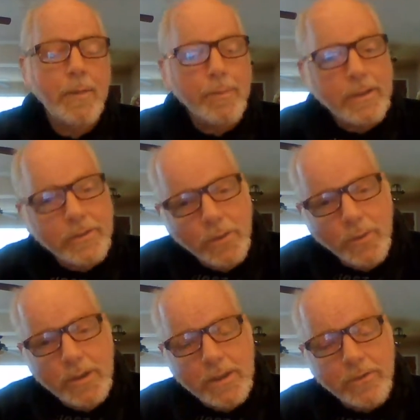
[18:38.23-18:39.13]
But He's
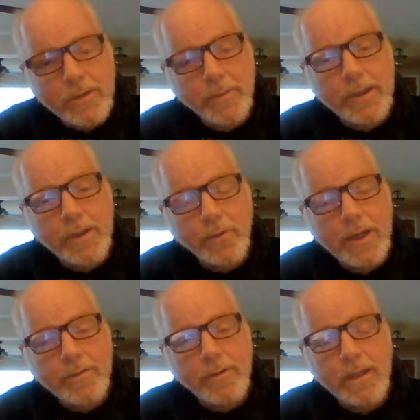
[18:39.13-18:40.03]
doing it so that we can
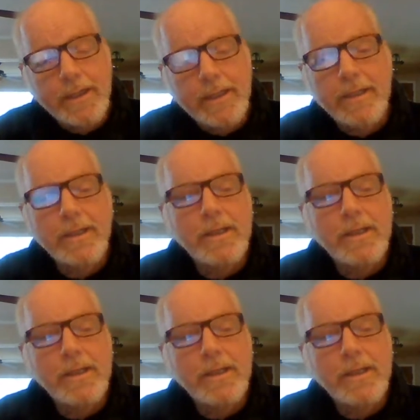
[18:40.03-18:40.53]
travel light.